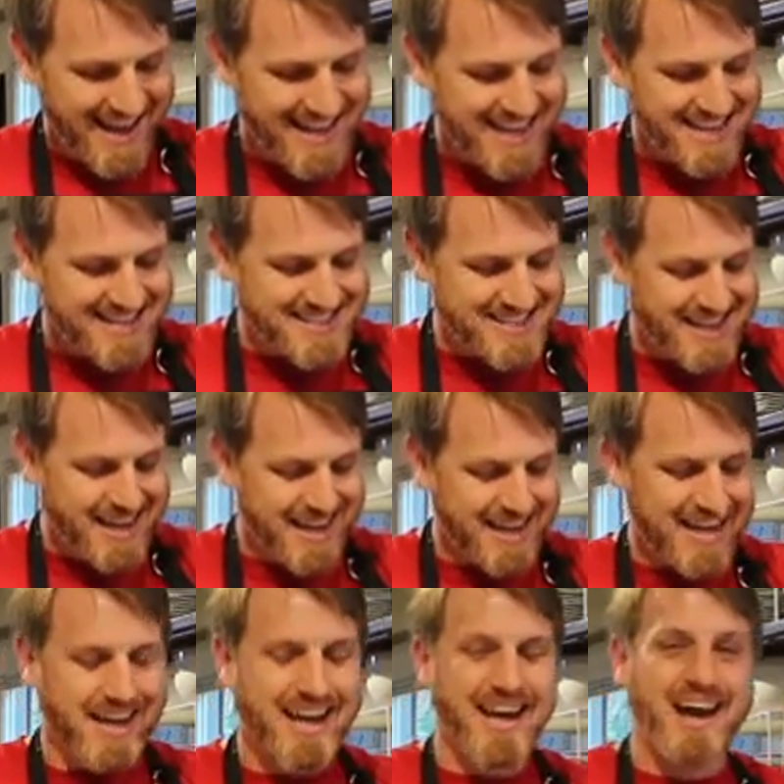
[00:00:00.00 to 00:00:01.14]
It is
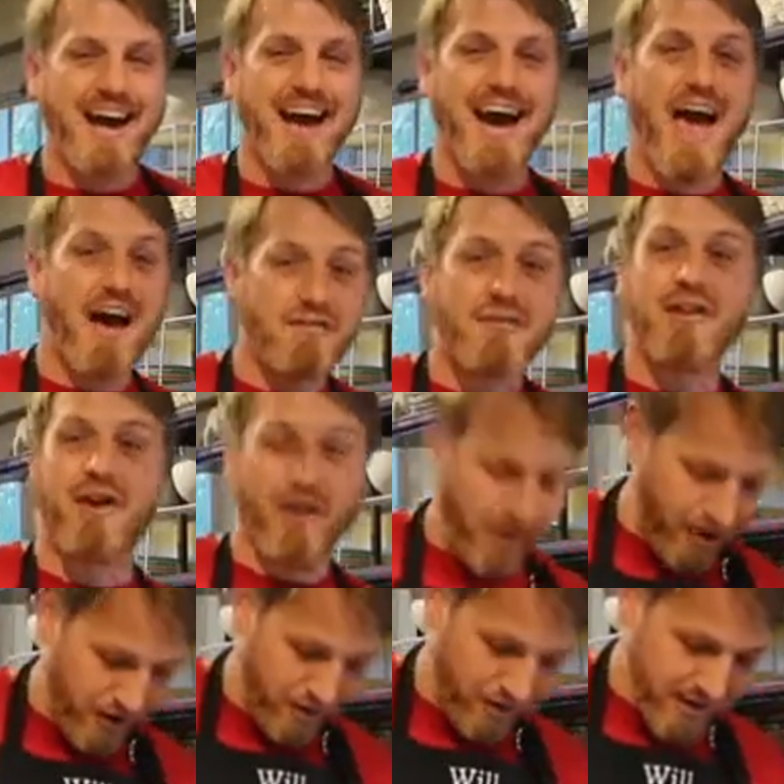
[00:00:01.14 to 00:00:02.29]
like heaven on
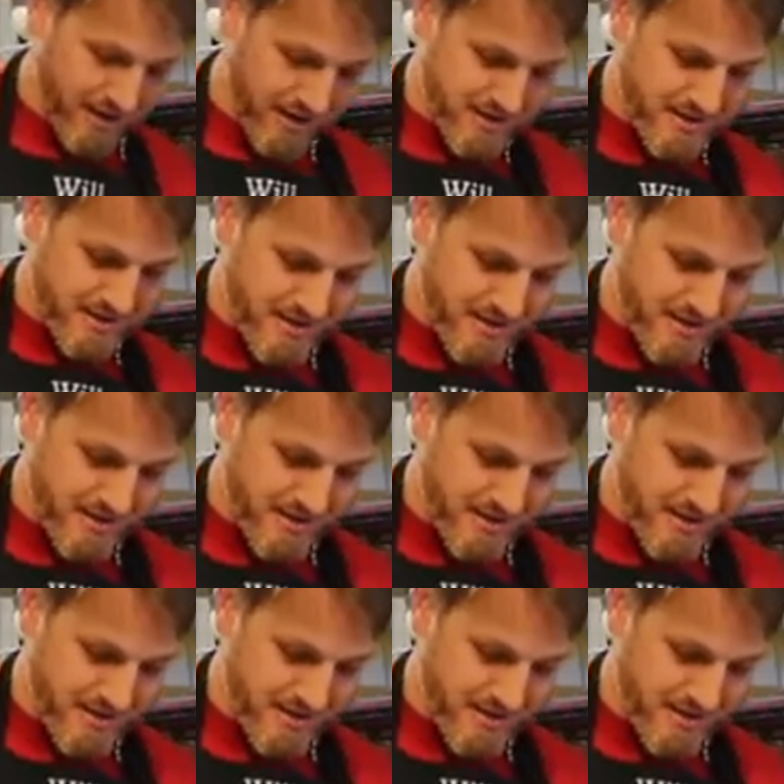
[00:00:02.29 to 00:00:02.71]
earth. It is